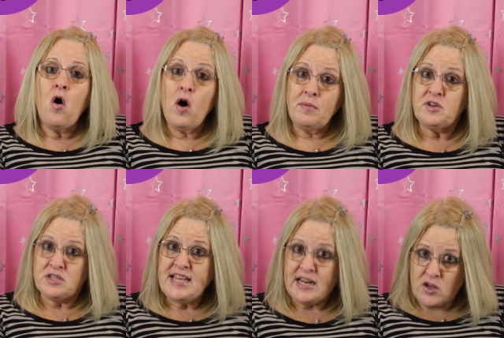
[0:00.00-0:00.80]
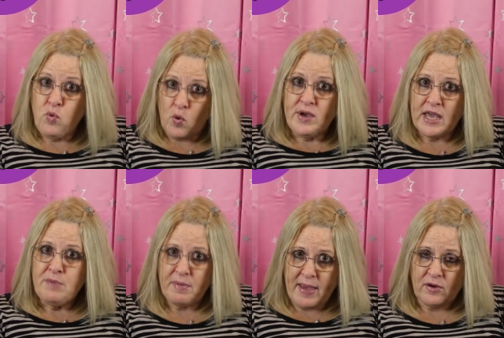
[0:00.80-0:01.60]
I'm going to tell you what will
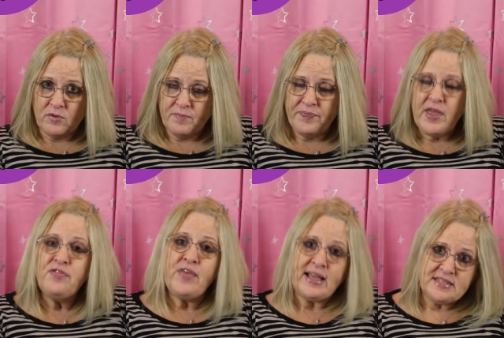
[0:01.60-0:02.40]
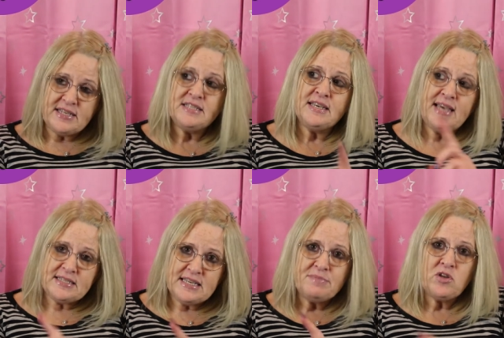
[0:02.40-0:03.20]
keep him out, and that is
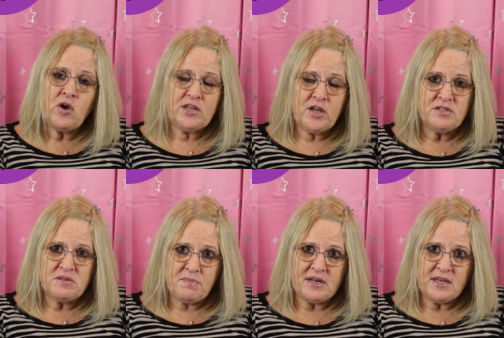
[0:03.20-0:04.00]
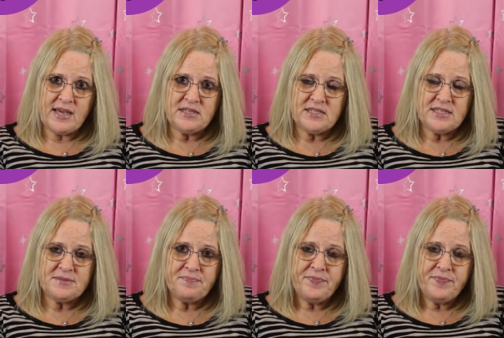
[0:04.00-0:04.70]
getting him diagnosed and medicated.